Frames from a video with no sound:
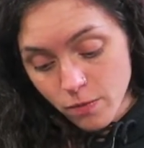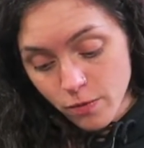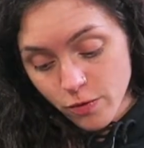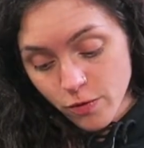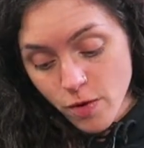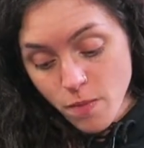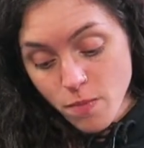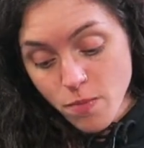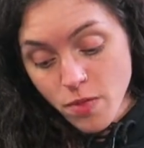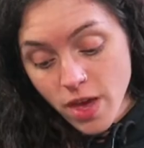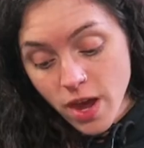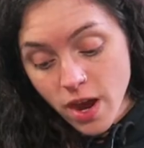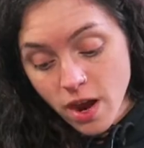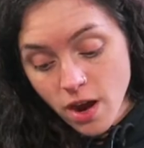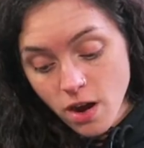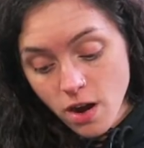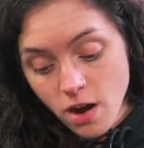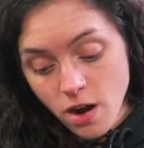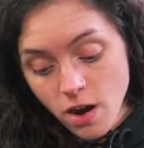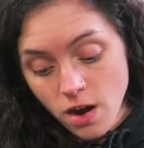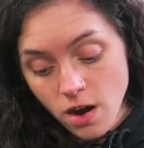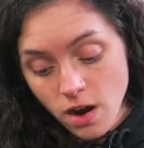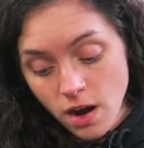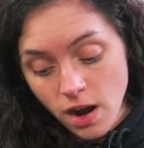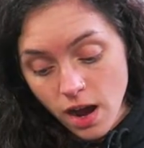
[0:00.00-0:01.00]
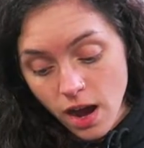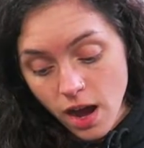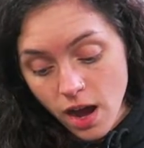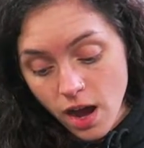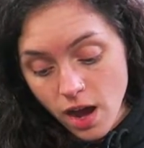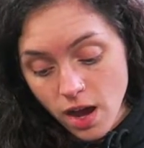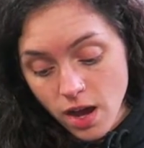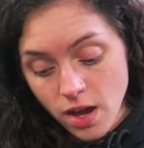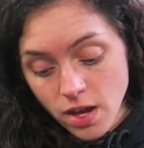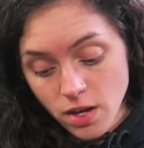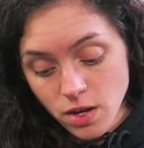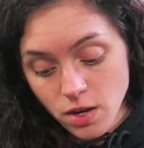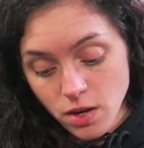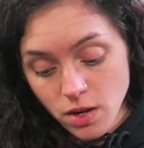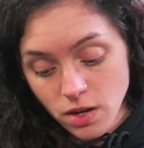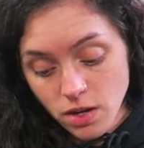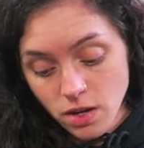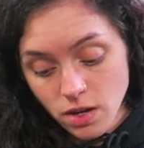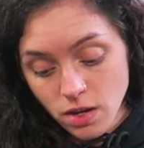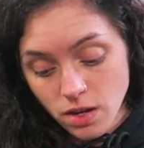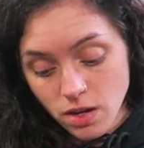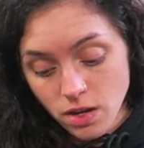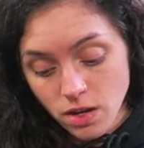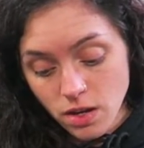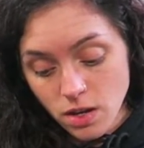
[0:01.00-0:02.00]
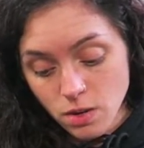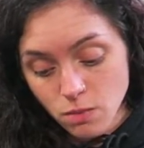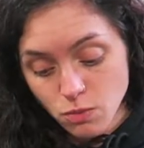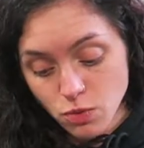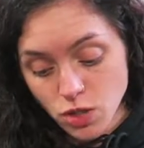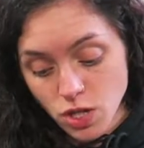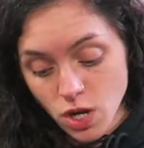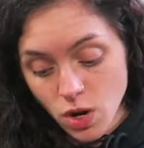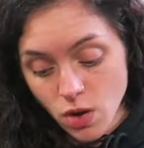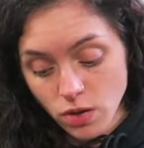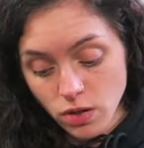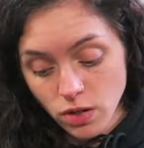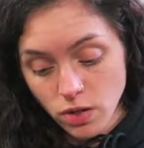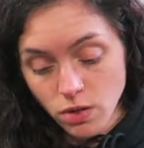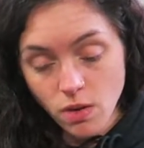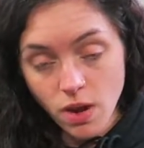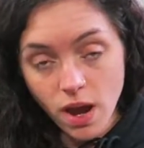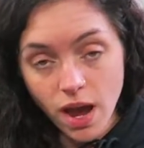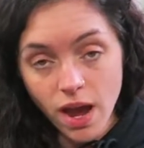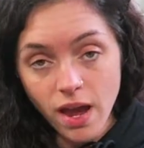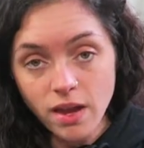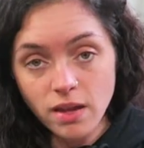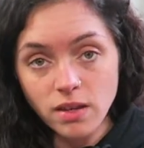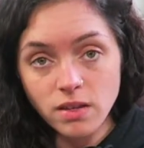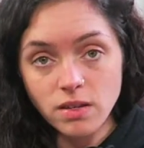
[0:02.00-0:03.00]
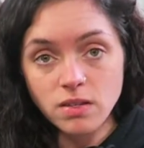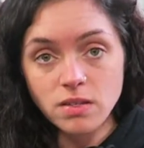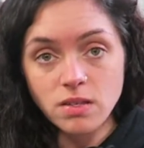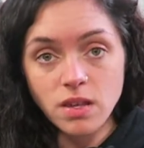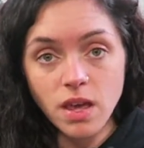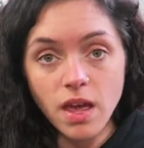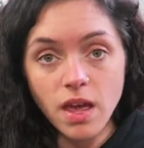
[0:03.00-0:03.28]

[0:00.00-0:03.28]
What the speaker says: From there, I am showing you guys